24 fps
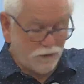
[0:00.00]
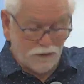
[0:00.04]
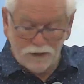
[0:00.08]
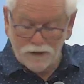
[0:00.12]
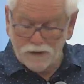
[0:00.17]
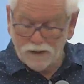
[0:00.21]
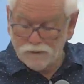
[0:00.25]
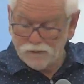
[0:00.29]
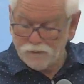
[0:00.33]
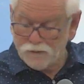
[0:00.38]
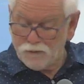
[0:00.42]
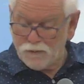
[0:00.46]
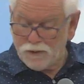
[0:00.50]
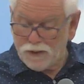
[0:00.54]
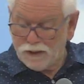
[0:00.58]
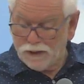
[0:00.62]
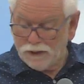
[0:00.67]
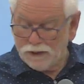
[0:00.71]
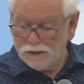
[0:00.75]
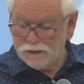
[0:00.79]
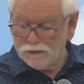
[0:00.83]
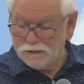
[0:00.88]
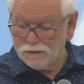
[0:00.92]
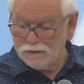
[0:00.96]
the other
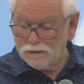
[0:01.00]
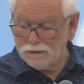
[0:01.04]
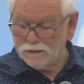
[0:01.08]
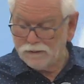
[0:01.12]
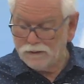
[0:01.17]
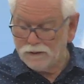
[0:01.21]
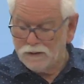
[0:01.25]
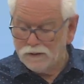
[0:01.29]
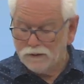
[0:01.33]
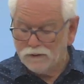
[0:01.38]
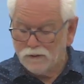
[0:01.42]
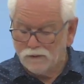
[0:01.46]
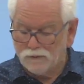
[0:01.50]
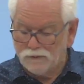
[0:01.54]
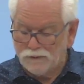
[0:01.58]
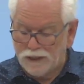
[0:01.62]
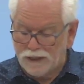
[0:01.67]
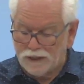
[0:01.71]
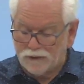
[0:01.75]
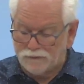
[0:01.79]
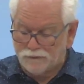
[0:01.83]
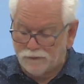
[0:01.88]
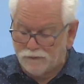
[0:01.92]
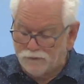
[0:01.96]
way. Go
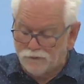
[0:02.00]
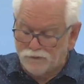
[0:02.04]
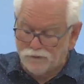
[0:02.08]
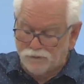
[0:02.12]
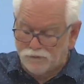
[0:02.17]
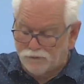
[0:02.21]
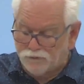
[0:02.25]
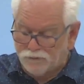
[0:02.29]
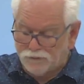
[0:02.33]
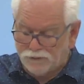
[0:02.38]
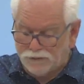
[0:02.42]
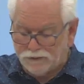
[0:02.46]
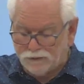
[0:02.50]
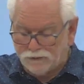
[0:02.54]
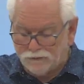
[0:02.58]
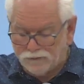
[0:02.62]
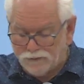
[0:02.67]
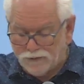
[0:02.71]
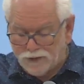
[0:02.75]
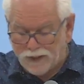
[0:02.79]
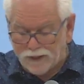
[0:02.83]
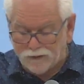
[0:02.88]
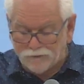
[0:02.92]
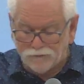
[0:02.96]
down this street or
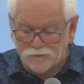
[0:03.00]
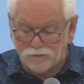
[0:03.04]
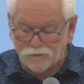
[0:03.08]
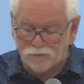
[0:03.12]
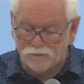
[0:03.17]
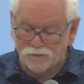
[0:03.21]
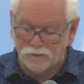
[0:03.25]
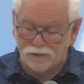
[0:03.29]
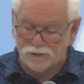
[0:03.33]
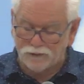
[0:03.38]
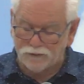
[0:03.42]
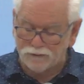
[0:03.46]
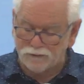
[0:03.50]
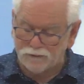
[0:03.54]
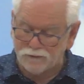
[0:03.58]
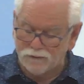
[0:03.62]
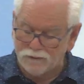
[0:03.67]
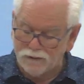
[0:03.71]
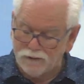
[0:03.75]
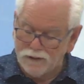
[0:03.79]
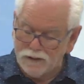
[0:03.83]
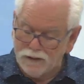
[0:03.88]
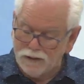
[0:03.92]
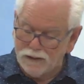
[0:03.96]
that street.
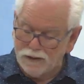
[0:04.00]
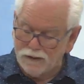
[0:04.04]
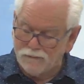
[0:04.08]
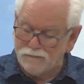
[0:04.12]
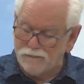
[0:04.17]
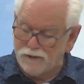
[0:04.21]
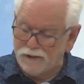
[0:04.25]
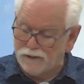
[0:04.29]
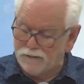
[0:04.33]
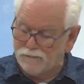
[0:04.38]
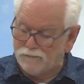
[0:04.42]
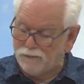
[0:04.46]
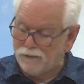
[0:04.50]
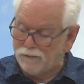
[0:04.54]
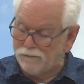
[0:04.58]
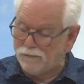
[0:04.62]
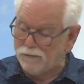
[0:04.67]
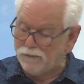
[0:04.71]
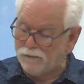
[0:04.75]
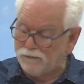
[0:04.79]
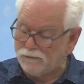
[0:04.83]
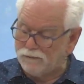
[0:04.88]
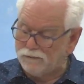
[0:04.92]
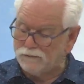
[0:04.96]
And many
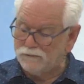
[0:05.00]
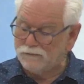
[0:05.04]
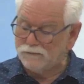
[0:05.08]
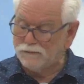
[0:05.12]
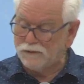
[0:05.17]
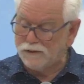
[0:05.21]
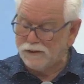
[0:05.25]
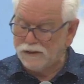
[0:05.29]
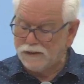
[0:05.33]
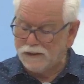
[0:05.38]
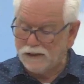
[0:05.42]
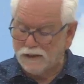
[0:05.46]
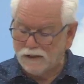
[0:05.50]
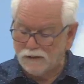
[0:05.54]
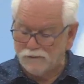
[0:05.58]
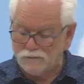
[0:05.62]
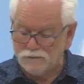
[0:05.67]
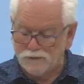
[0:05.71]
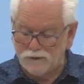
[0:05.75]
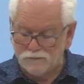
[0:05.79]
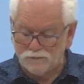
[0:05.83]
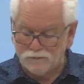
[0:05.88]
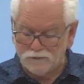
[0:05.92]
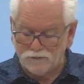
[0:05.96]
people
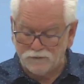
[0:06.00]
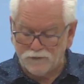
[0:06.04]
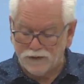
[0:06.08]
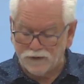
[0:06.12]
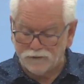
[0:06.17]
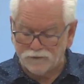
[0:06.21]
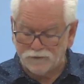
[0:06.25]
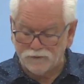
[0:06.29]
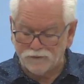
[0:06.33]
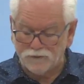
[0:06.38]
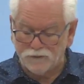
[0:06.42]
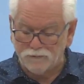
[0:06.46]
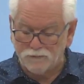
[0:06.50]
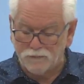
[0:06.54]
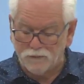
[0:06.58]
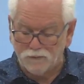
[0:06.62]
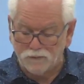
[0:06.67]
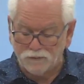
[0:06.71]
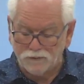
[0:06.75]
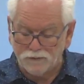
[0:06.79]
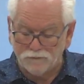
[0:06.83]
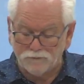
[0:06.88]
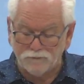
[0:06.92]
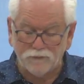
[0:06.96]
have given
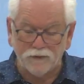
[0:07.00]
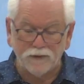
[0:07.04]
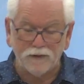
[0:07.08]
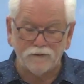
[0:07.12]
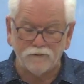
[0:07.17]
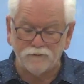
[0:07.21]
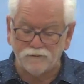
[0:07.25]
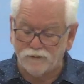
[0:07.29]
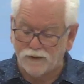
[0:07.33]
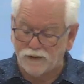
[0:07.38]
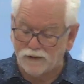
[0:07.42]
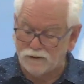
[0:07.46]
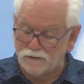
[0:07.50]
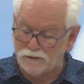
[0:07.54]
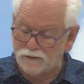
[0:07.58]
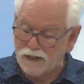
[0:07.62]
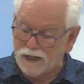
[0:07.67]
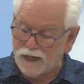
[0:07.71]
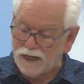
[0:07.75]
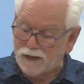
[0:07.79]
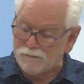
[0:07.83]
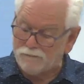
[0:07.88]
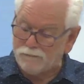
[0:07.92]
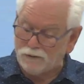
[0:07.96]
testimony of things that
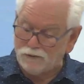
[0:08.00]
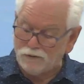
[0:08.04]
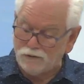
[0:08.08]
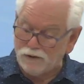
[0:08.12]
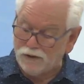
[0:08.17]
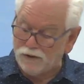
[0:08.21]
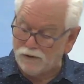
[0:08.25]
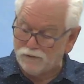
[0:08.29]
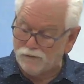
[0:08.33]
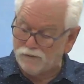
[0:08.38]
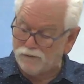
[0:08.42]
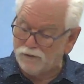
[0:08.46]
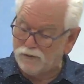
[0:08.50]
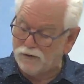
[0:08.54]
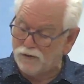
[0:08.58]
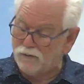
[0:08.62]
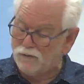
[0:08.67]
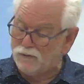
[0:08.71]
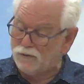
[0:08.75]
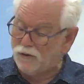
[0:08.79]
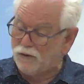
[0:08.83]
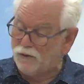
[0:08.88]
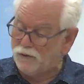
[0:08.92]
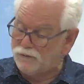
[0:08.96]
happened years
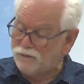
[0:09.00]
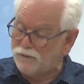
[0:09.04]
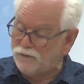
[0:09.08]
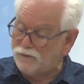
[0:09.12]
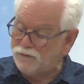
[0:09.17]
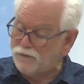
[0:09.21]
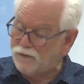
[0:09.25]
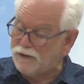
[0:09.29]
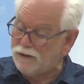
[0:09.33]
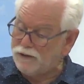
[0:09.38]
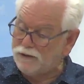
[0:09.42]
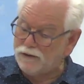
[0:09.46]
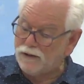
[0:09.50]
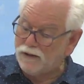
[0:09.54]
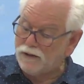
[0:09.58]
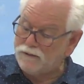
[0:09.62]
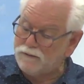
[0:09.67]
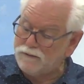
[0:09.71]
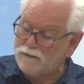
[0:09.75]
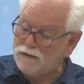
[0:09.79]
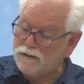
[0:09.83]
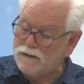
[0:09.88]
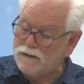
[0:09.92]
ago in Argentina